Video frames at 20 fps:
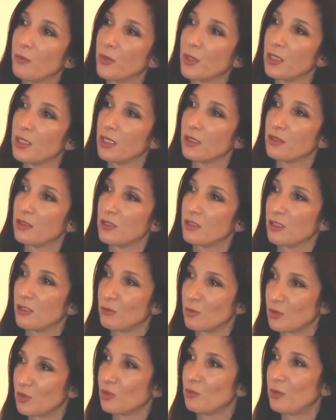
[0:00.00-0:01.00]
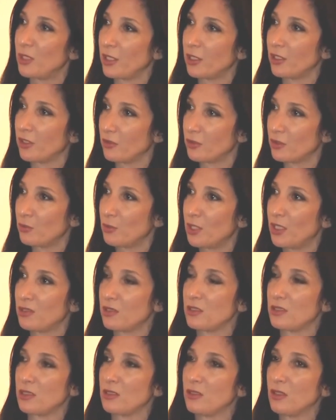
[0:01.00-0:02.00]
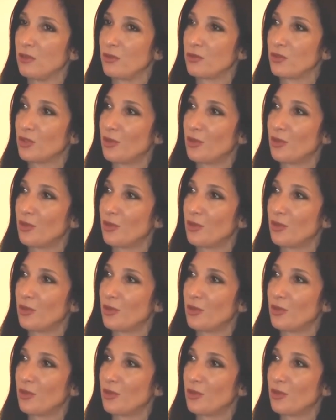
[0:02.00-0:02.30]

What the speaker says: connected to commercial banking or deposits and loans.